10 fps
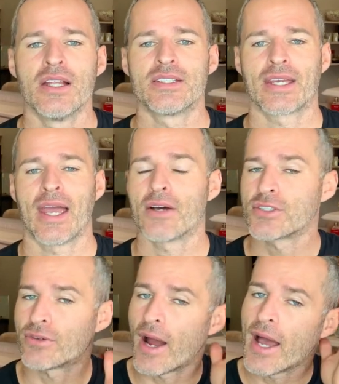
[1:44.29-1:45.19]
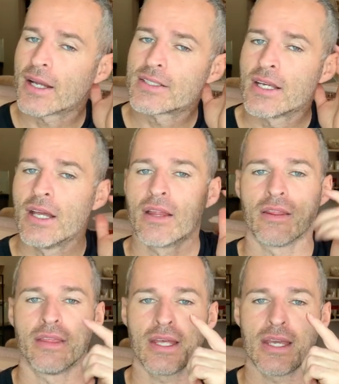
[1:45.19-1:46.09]
to counteract
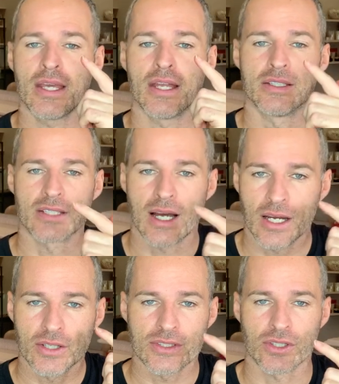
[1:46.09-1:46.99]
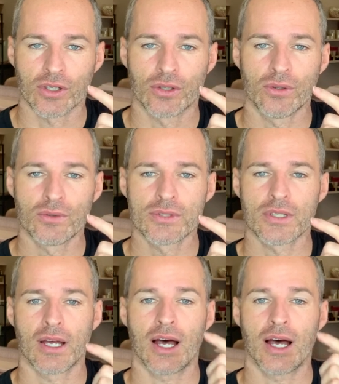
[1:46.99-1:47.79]
the darker circles